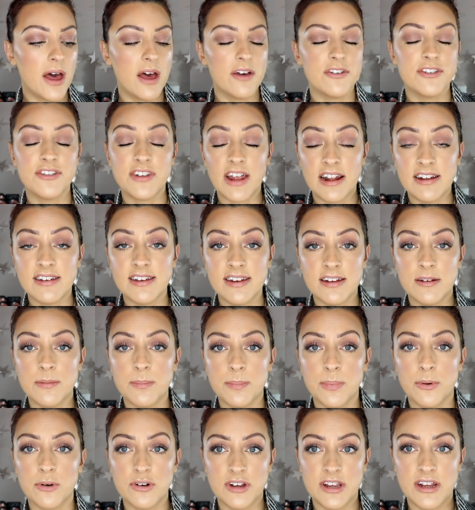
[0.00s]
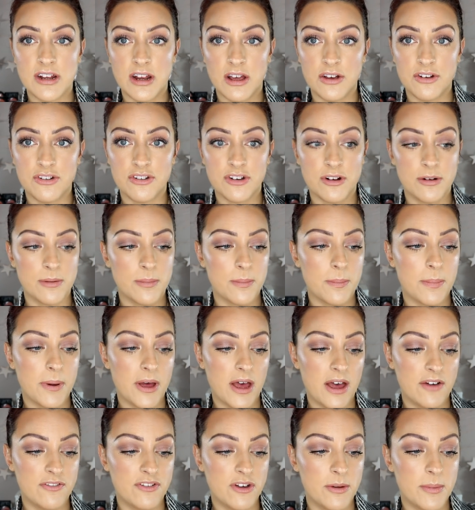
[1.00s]
Scented Body Lotion
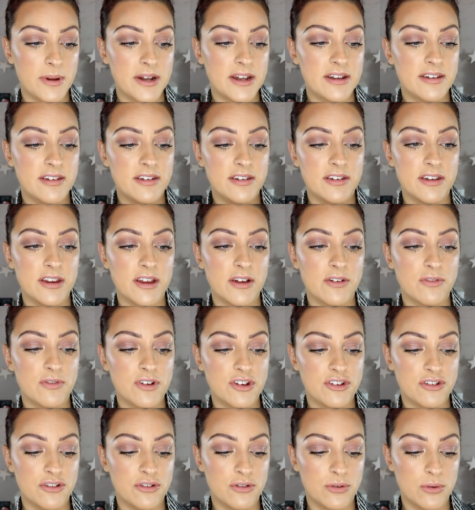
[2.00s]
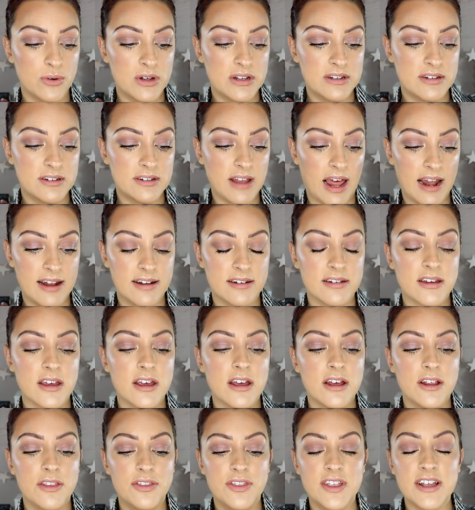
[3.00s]
perfume, and this is the original scent.
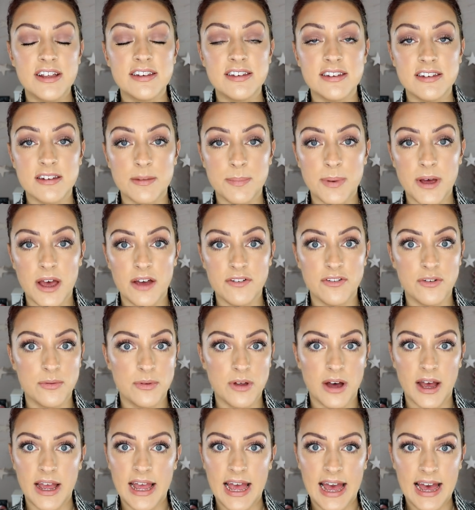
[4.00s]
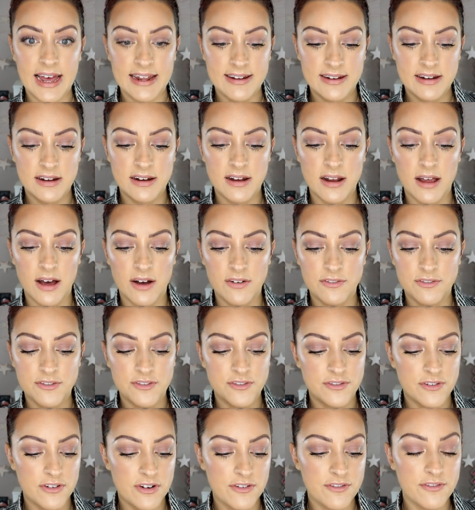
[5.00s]
This is a perfume that I had and loved
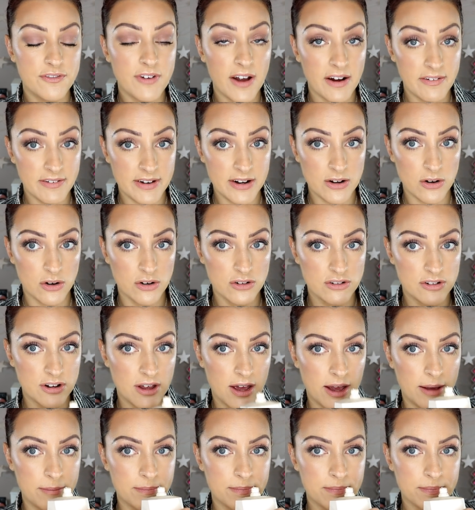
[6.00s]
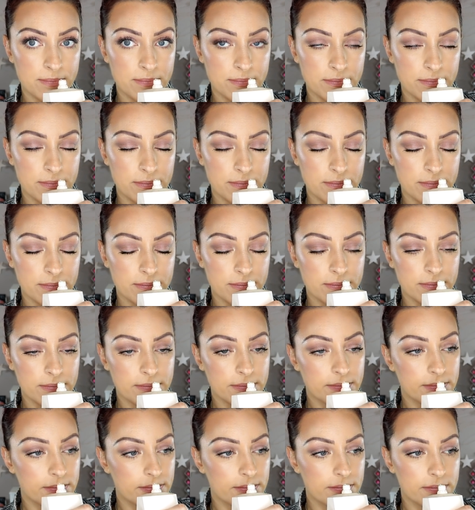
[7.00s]
for a very long time.
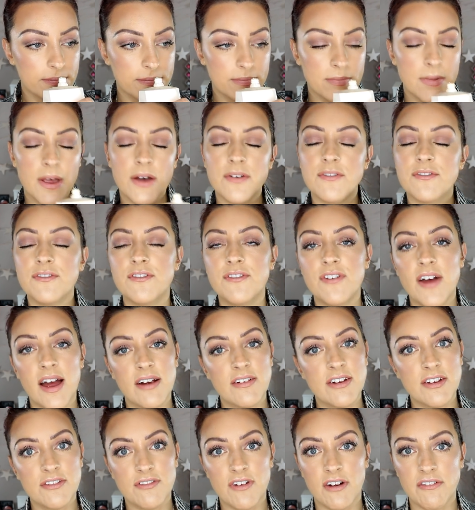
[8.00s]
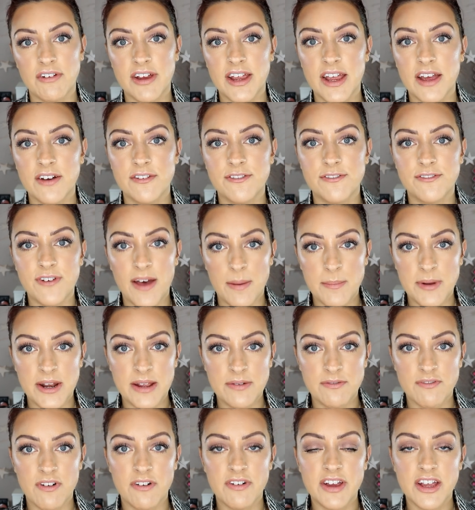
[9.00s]
Very, very
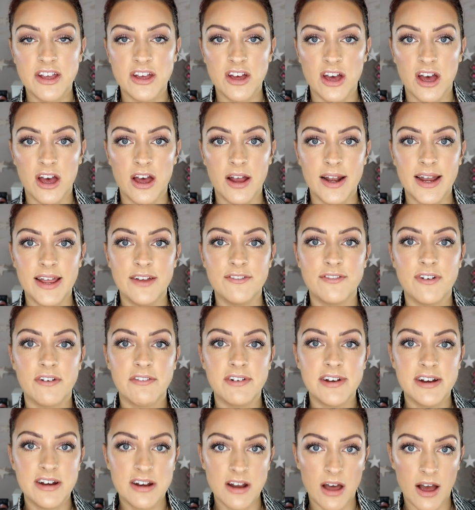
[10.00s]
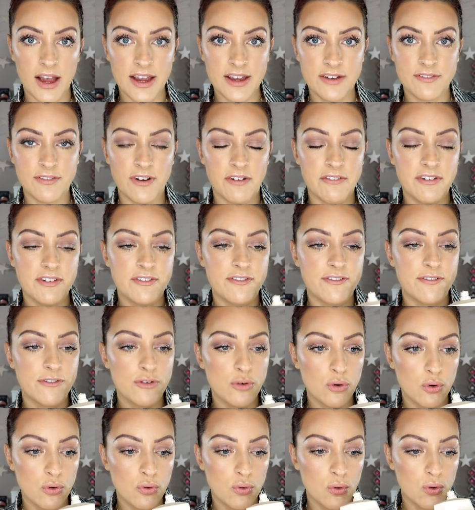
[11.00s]
feminine, very girly, very light, very
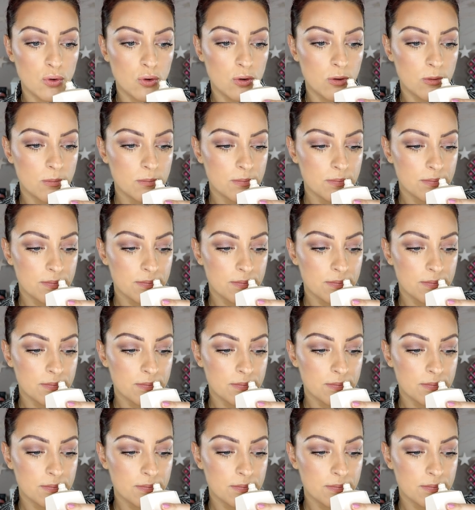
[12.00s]
floral.